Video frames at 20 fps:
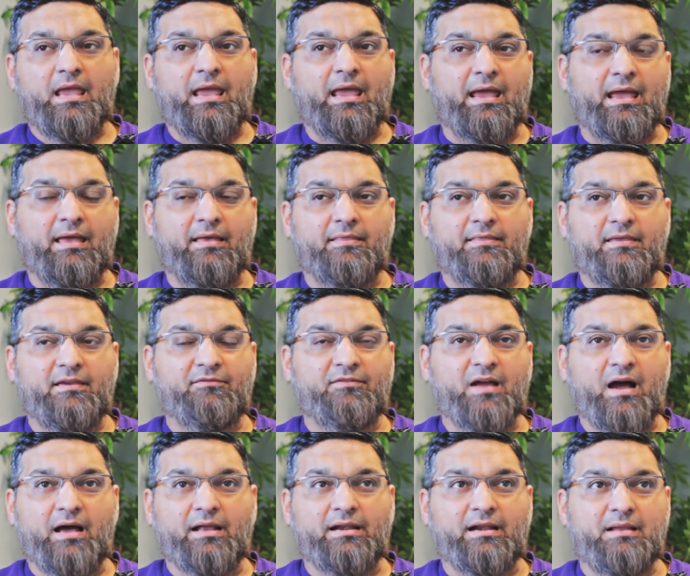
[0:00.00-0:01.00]
And they've
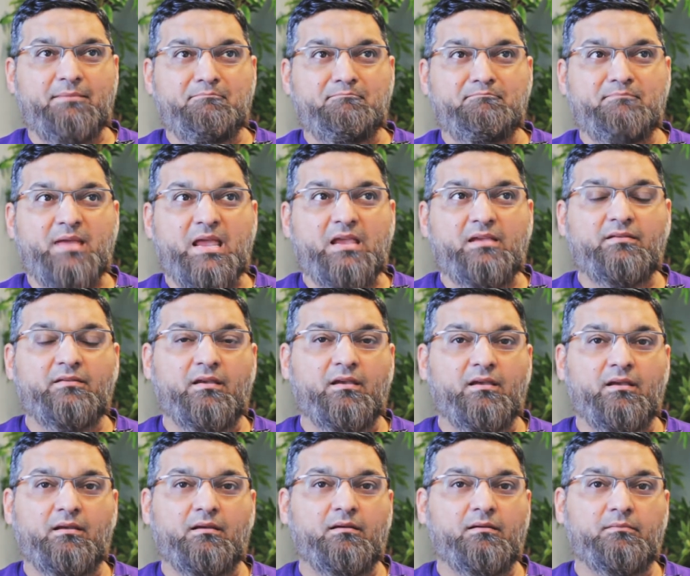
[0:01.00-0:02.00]
got an
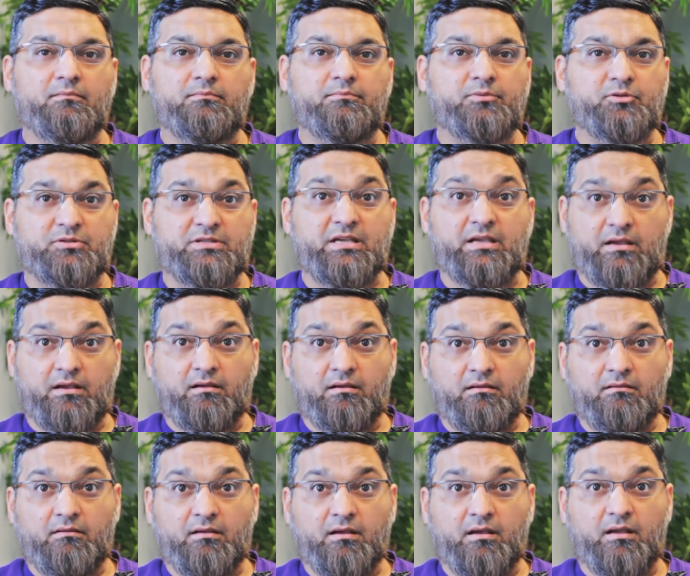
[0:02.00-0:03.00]
amazing boutique
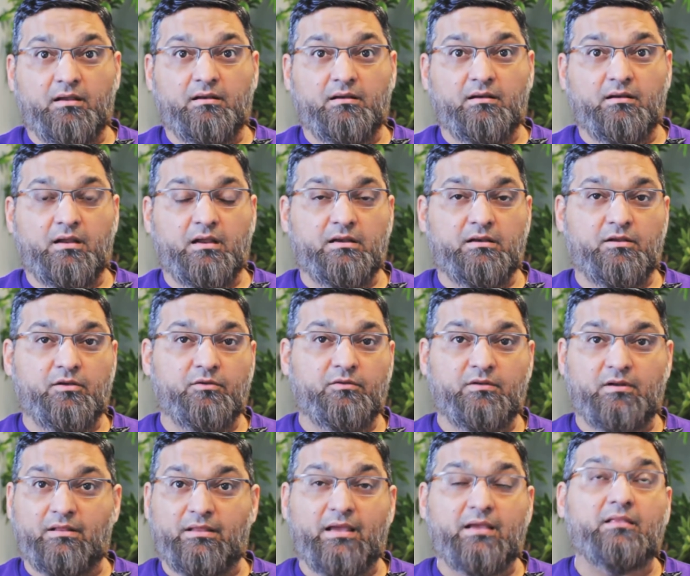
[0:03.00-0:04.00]
in
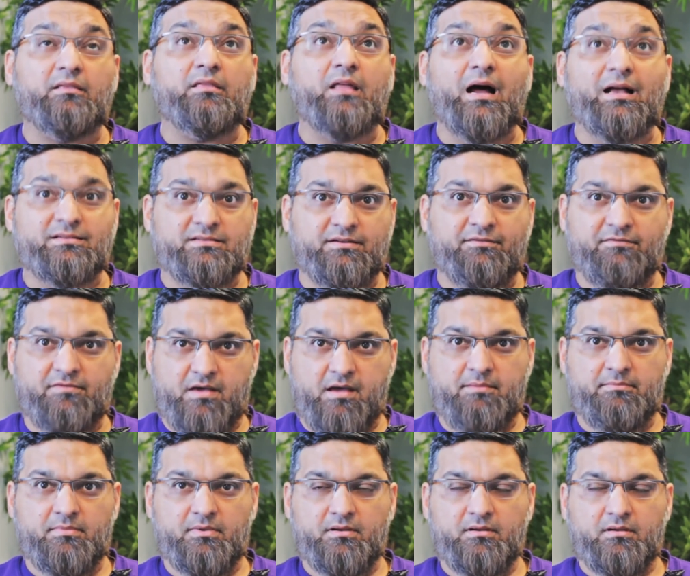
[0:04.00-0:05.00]
Houston, lots of
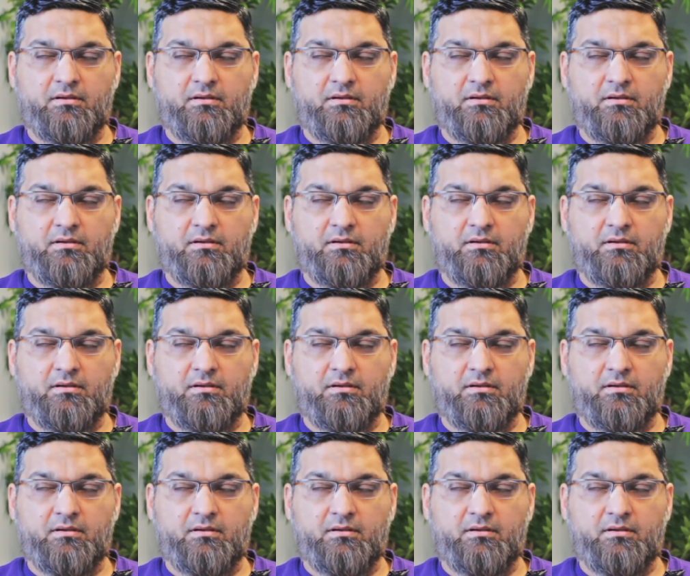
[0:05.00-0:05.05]
them.